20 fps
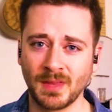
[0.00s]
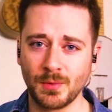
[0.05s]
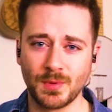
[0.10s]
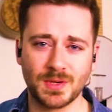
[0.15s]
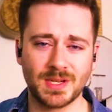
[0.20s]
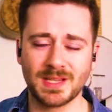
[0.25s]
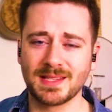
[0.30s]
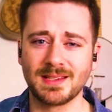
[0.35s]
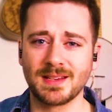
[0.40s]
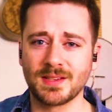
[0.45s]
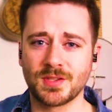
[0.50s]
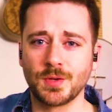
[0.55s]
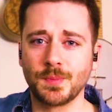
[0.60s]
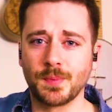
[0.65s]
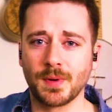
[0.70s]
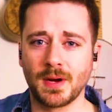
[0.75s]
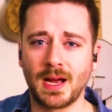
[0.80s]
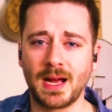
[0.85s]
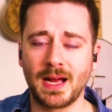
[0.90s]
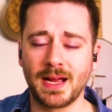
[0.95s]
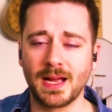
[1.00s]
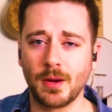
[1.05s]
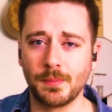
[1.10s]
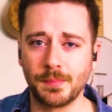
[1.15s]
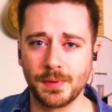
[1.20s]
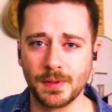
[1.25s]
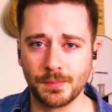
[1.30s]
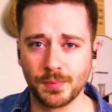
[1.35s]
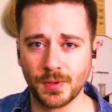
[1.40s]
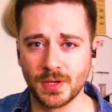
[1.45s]
which isn't a super high
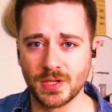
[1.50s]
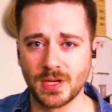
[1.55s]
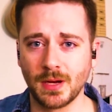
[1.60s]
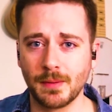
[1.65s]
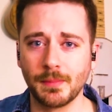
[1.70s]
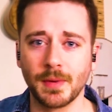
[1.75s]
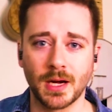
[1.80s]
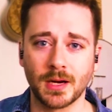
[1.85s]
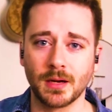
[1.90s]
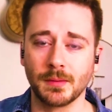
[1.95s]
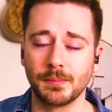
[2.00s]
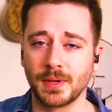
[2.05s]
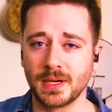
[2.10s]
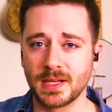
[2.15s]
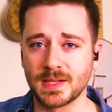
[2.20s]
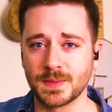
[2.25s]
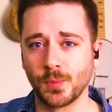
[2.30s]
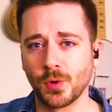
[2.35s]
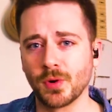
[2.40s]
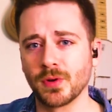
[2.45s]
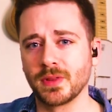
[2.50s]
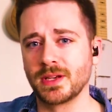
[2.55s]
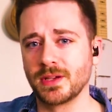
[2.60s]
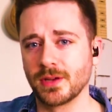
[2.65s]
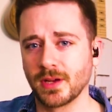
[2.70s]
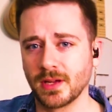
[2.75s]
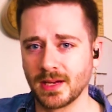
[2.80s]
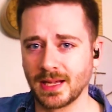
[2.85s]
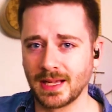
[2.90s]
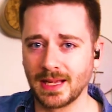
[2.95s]
output bridge humbucker, but it's more than
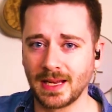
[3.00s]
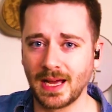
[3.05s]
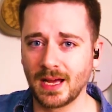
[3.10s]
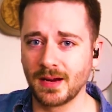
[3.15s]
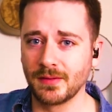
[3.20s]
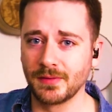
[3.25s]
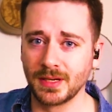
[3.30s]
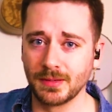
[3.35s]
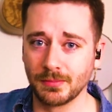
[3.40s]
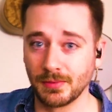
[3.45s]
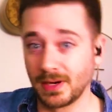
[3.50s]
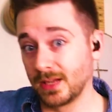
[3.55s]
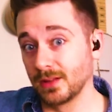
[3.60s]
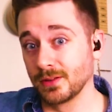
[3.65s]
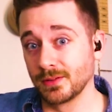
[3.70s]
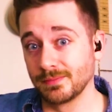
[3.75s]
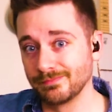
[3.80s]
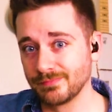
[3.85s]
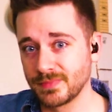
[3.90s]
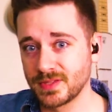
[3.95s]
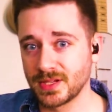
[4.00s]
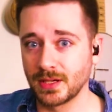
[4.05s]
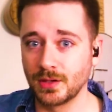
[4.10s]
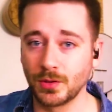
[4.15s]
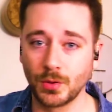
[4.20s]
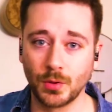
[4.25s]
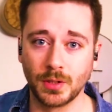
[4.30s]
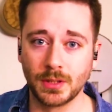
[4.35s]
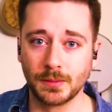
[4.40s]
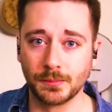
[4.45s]
you're going to get out of a regular
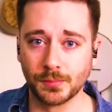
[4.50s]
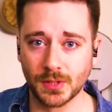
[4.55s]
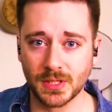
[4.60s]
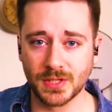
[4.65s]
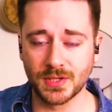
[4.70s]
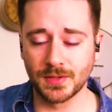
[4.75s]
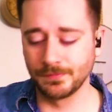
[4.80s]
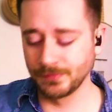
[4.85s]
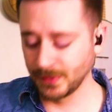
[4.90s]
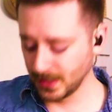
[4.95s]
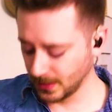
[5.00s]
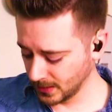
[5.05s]
single coil bridge.